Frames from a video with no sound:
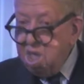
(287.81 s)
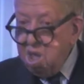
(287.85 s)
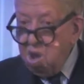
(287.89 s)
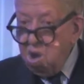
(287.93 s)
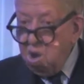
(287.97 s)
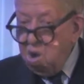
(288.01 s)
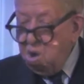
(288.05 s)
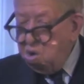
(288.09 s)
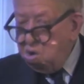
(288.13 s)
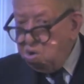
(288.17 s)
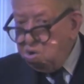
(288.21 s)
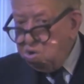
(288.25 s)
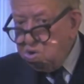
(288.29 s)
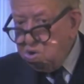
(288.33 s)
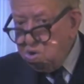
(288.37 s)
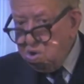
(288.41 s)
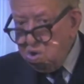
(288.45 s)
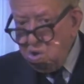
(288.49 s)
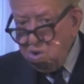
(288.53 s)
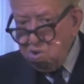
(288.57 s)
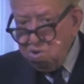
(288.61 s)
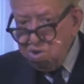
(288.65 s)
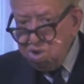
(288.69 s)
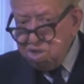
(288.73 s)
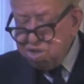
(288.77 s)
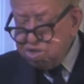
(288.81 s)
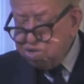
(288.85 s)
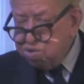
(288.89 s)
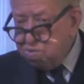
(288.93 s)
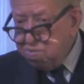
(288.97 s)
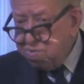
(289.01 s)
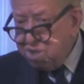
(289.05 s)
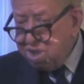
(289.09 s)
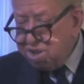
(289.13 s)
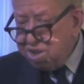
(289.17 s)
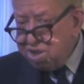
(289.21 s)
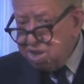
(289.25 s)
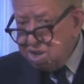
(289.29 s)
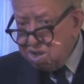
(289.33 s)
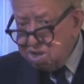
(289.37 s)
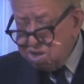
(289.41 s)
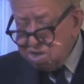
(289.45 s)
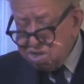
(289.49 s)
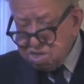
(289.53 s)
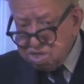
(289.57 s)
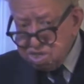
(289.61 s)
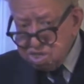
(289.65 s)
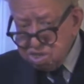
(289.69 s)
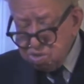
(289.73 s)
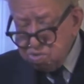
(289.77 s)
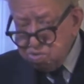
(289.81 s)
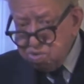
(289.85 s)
No. All all instrumental